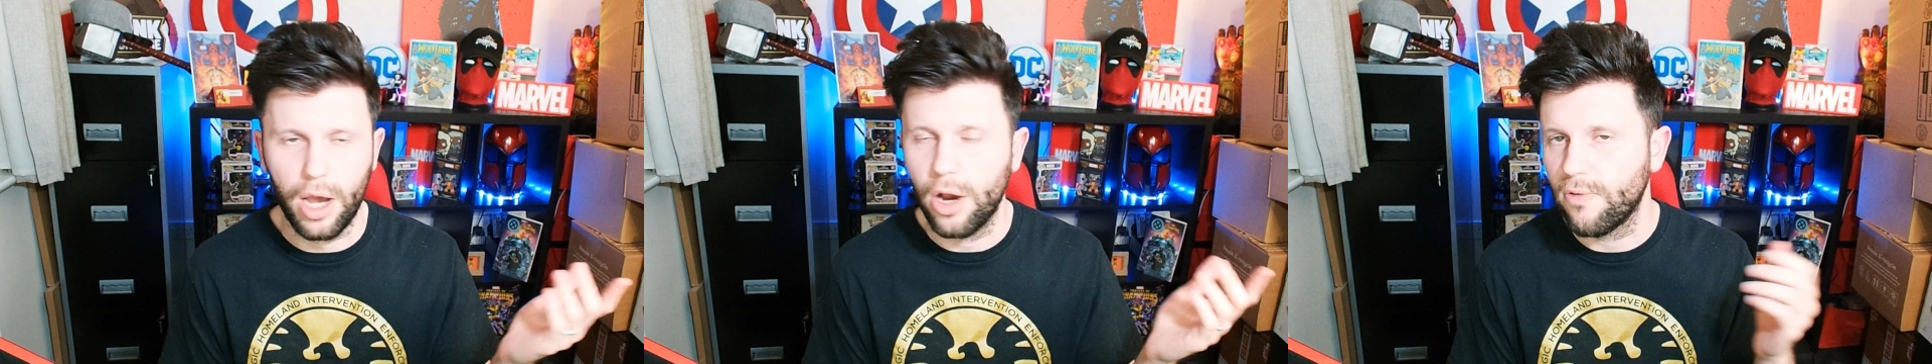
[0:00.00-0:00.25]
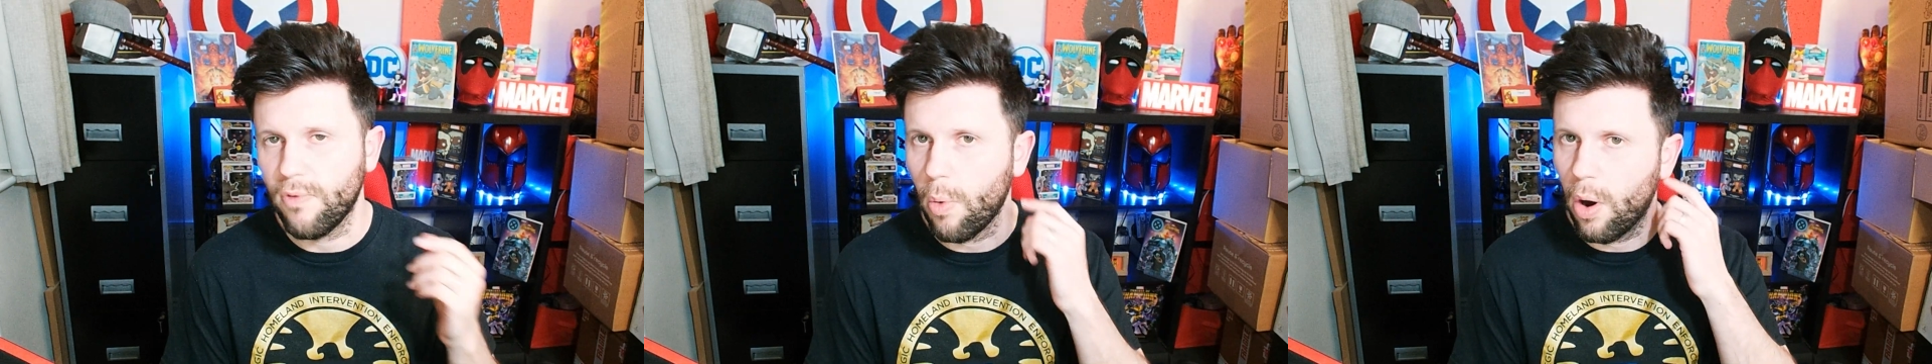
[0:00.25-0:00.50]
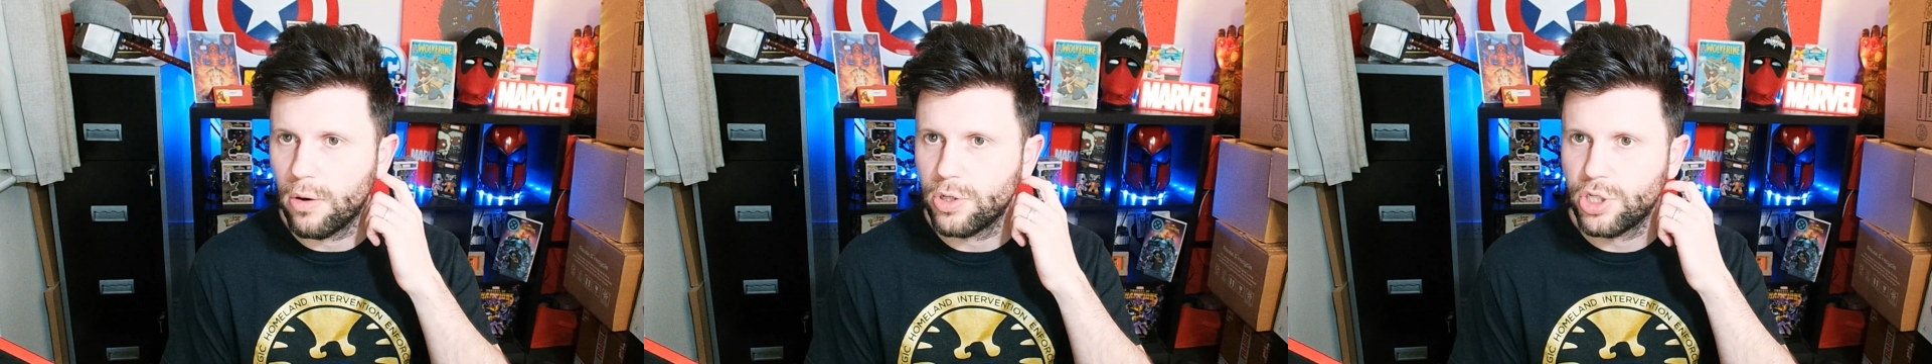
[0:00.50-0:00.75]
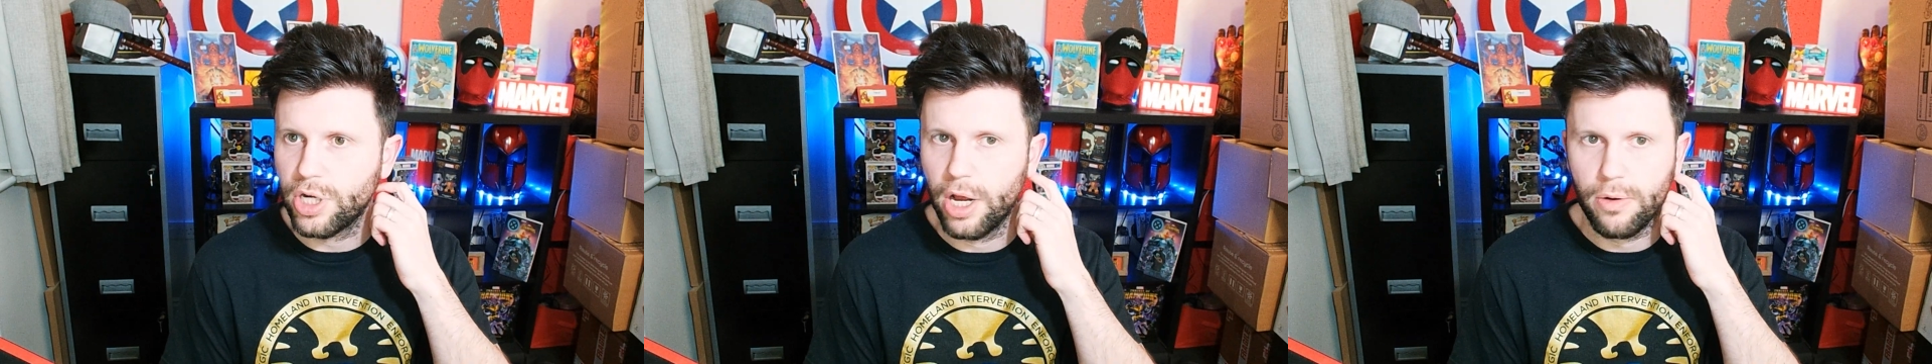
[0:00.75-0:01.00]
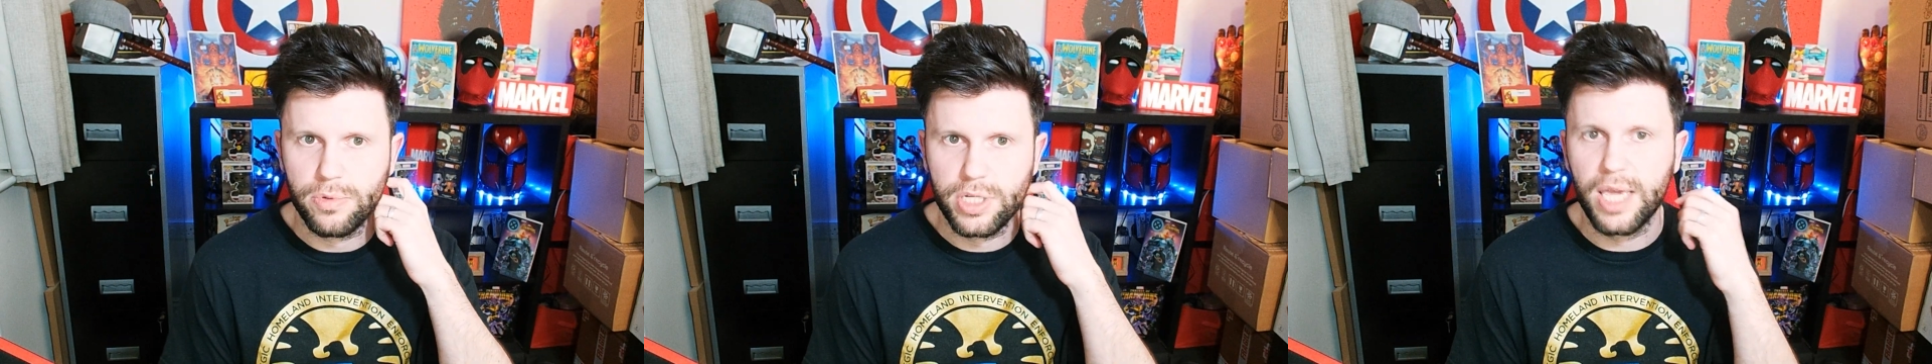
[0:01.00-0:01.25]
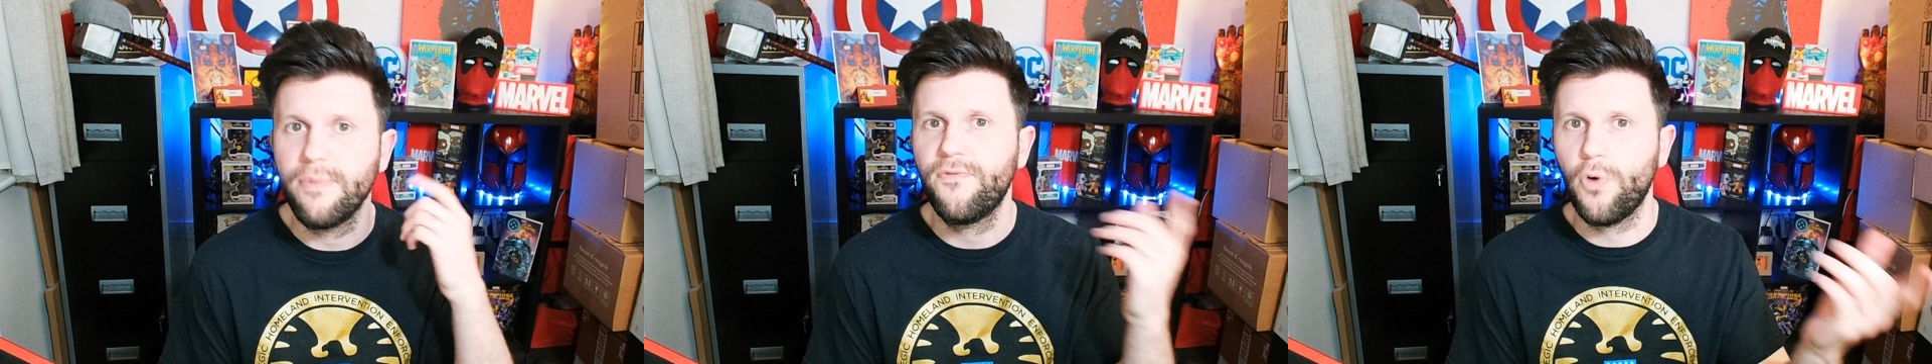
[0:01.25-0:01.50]
Overwatch,
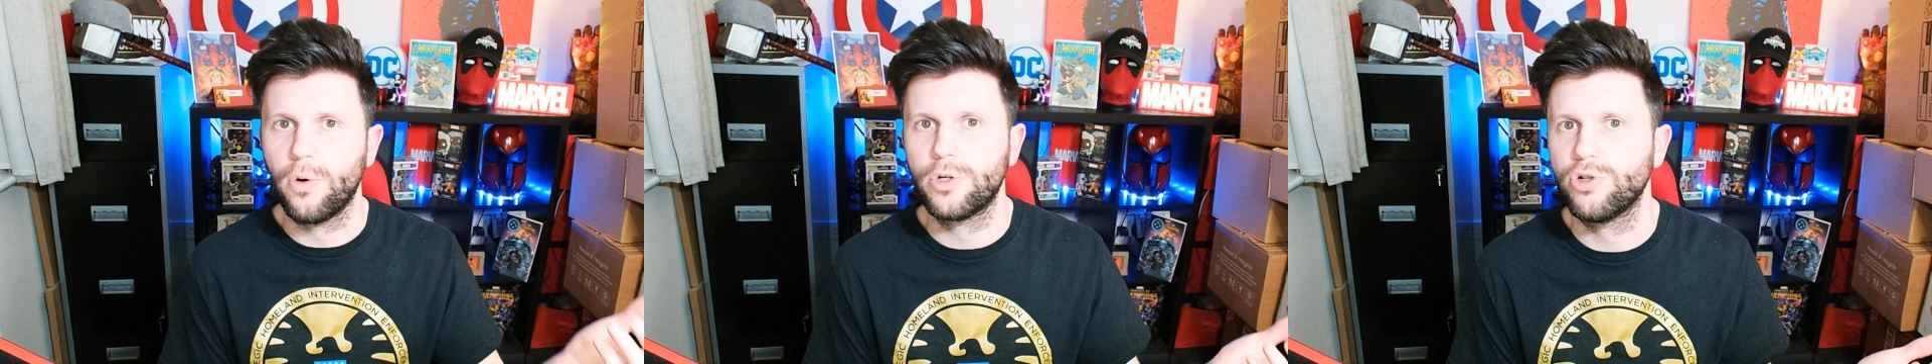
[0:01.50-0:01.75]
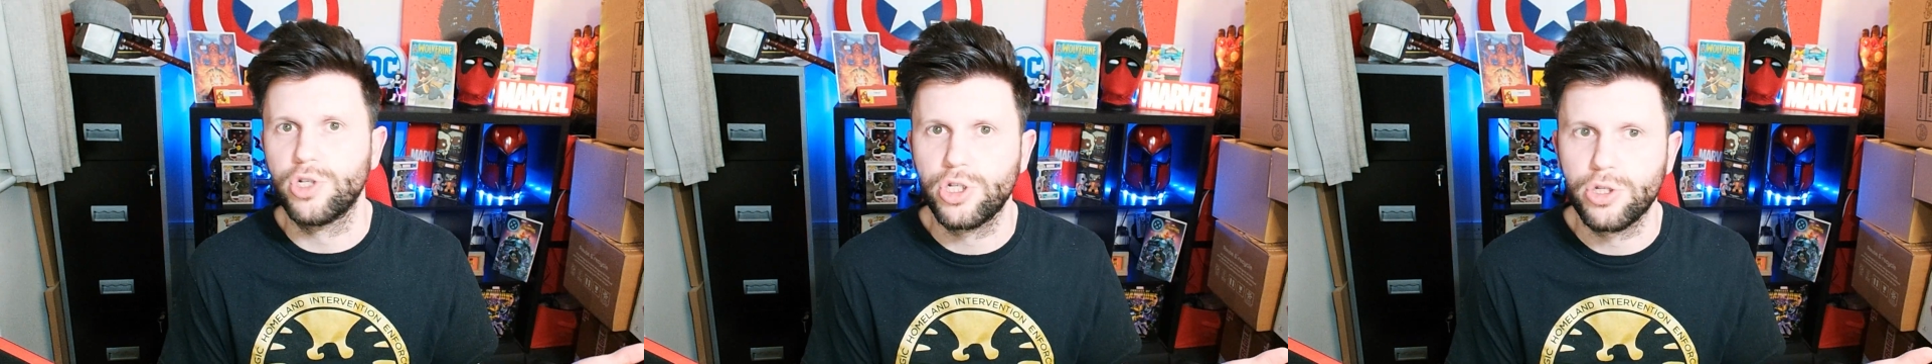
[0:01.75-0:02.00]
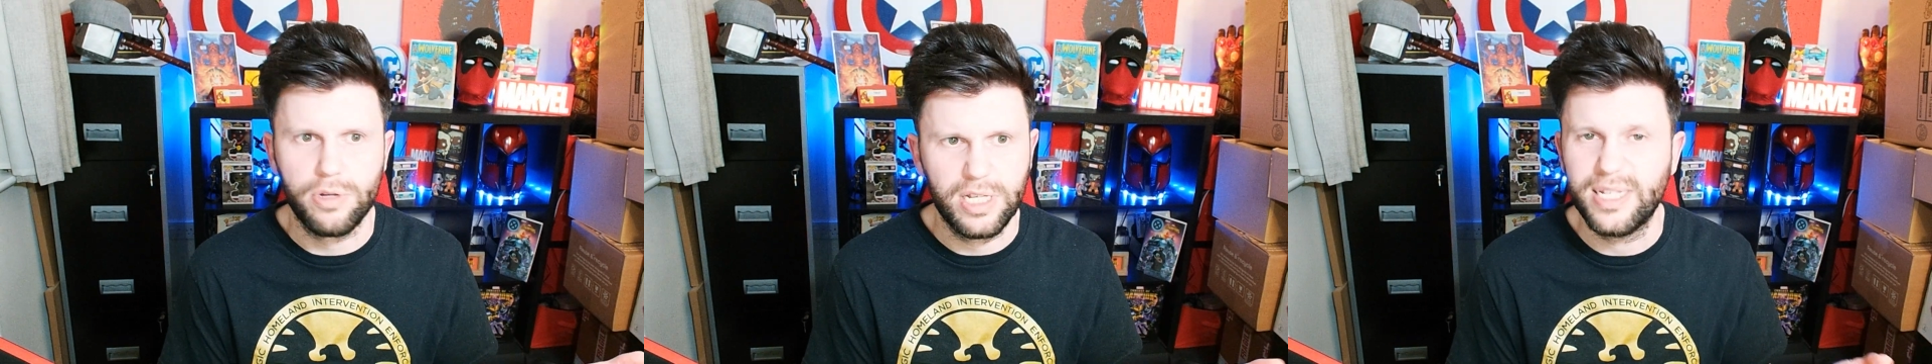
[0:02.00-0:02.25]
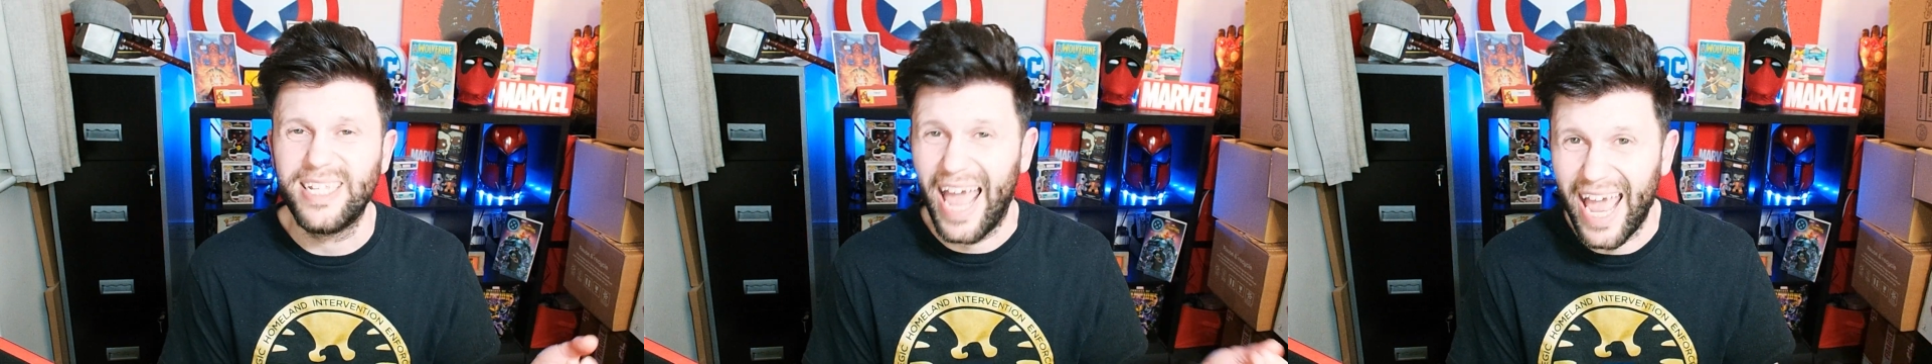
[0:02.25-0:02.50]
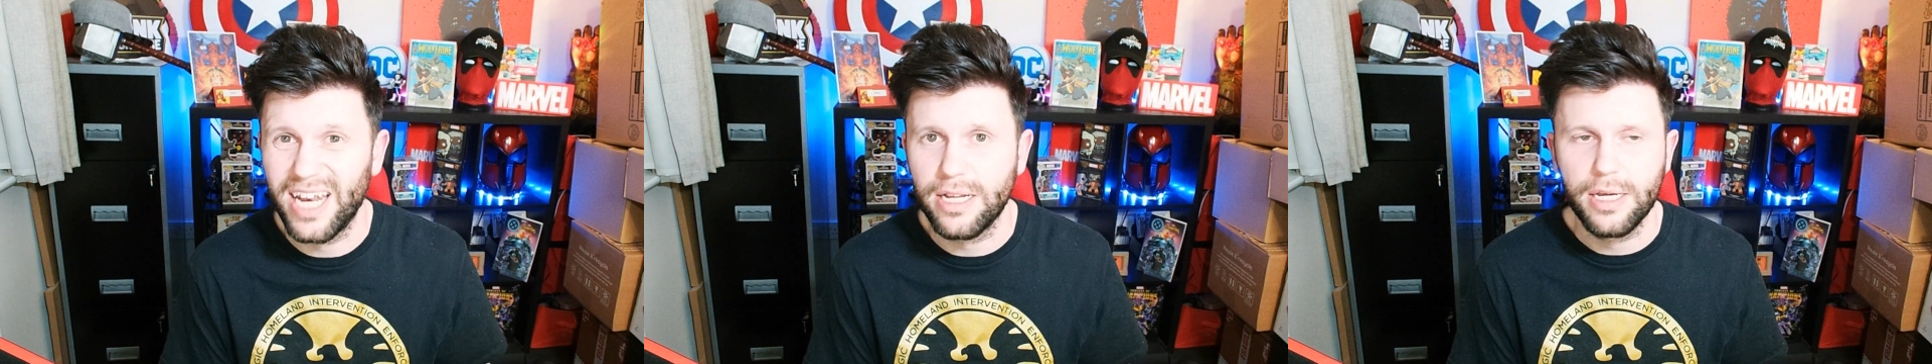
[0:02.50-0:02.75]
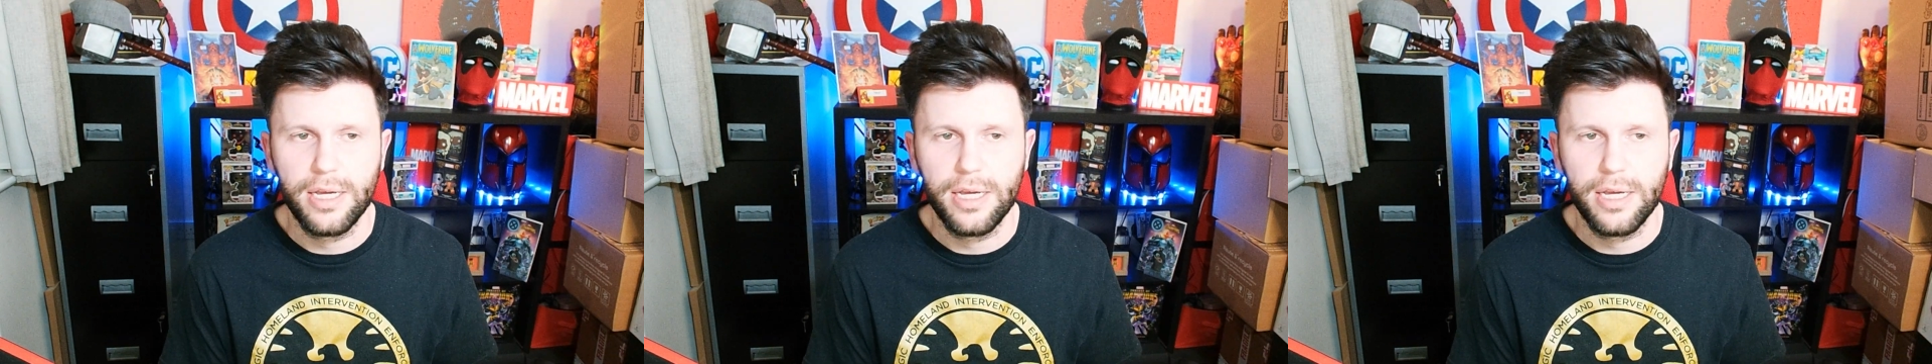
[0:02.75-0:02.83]
Team Fortress is dead.